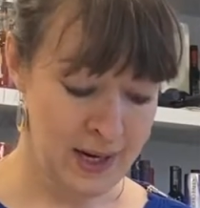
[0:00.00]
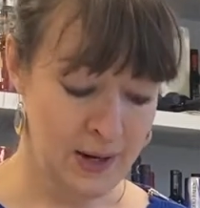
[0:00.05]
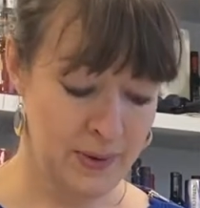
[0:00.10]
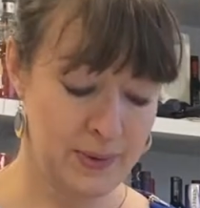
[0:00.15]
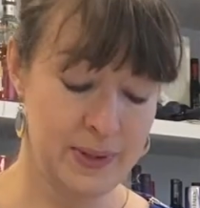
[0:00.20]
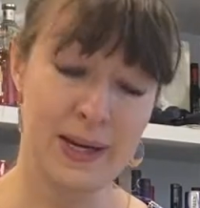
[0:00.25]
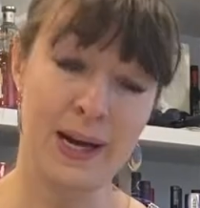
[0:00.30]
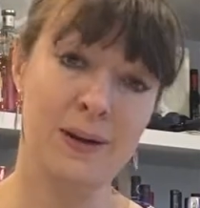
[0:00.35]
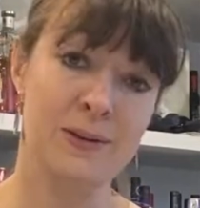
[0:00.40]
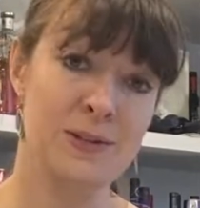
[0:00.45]

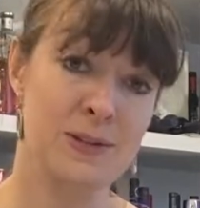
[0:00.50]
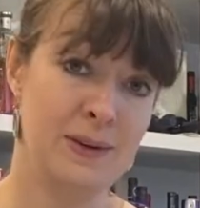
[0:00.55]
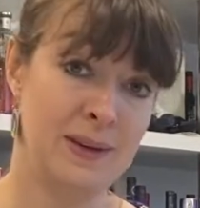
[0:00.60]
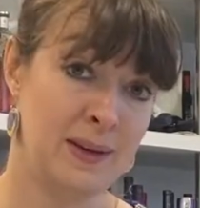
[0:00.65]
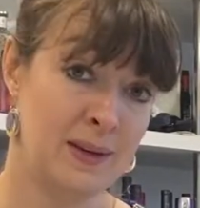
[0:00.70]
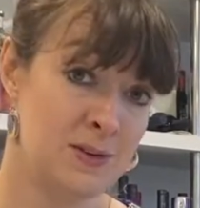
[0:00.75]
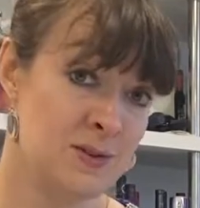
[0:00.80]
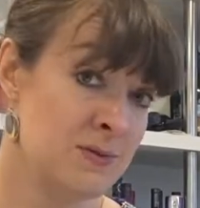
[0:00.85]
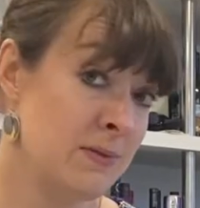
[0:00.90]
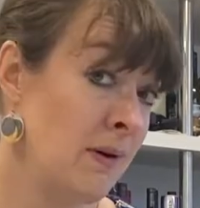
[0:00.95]
we're now
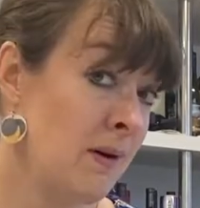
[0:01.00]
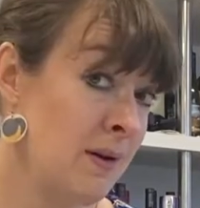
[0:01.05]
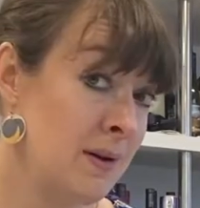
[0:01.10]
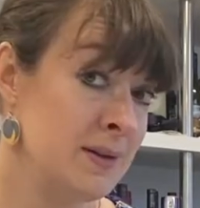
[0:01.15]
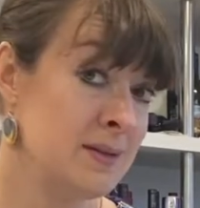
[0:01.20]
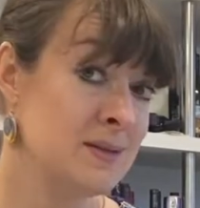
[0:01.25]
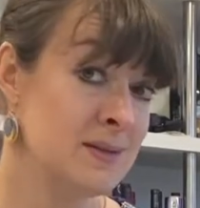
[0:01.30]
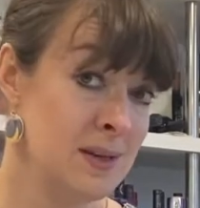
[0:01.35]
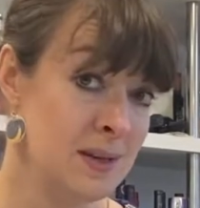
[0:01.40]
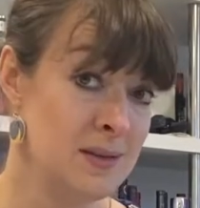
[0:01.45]
doing a trial
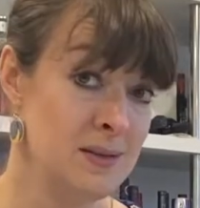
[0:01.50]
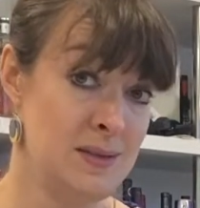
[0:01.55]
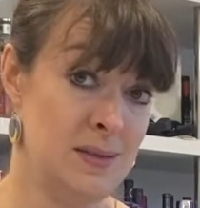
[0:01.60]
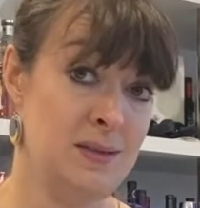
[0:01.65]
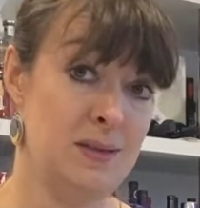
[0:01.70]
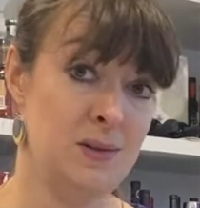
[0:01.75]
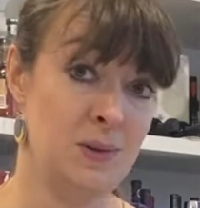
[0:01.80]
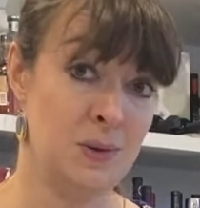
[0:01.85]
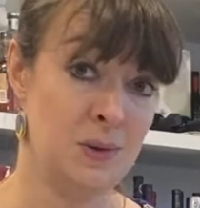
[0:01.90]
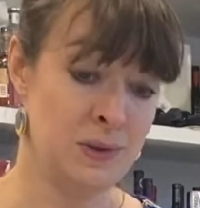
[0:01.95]
in 60
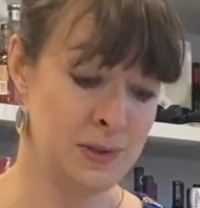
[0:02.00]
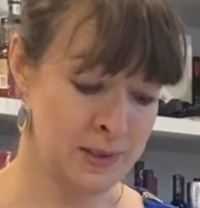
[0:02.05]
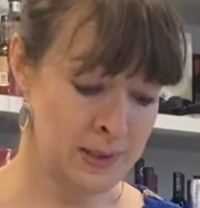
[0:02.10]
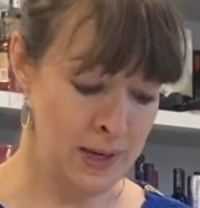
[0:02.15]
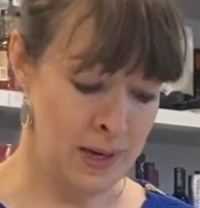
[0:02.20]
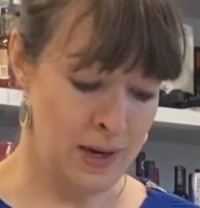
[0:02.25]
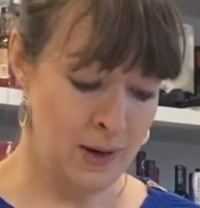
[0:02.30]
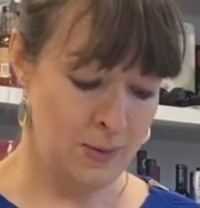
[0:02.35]
stores